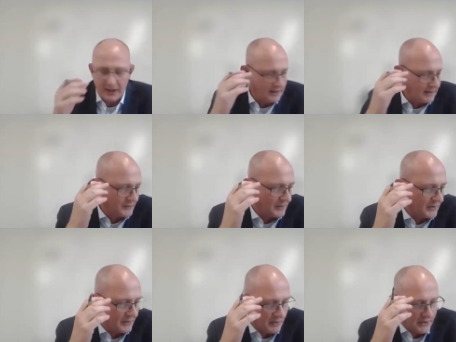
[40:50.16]
parallels
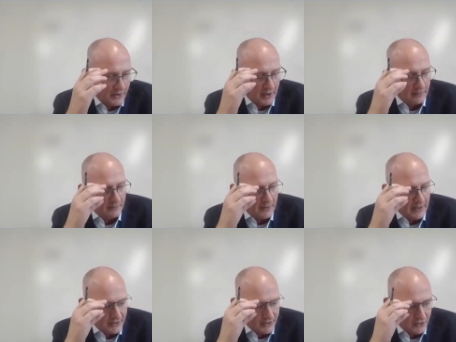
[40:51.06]
with
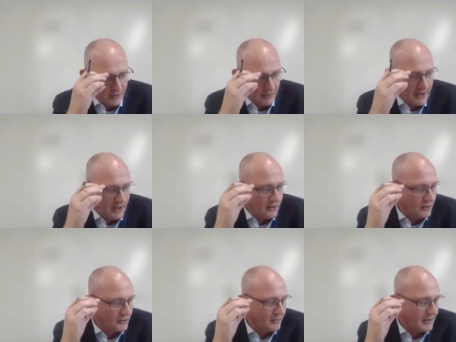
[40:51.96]
cancer treatment there, and
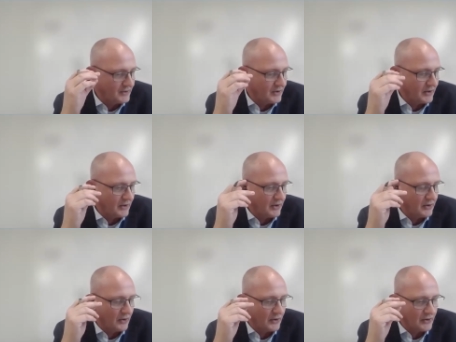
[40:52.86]
also mentioned
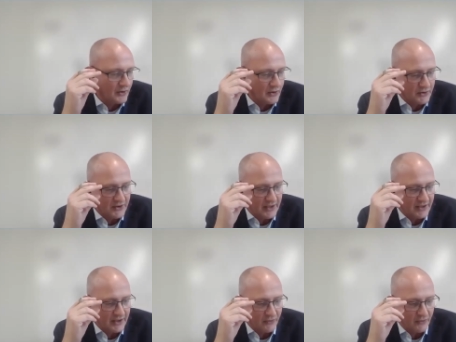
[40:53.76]
that there's
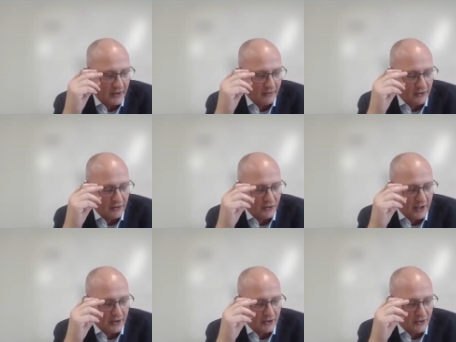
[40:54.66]
6,500
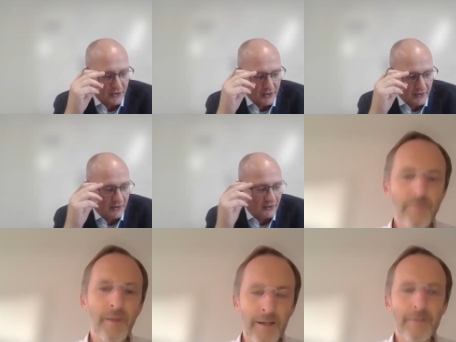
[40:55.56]
trials
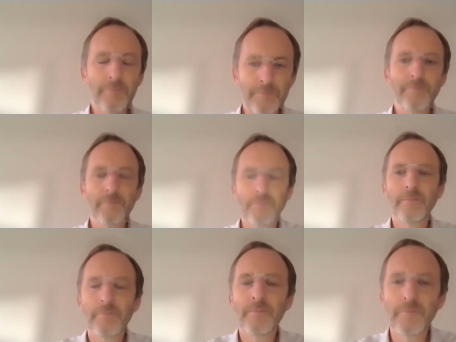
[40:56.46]
for
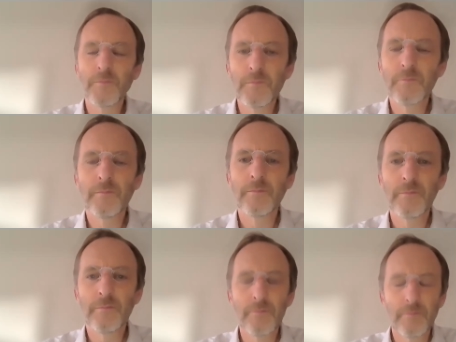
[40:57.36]

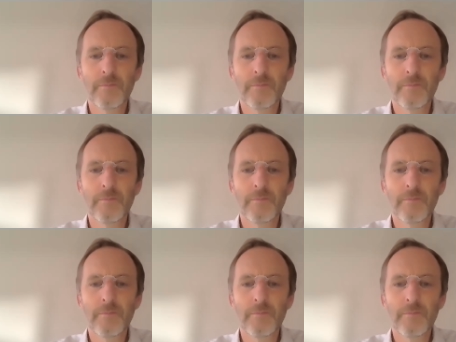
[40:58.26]
cancer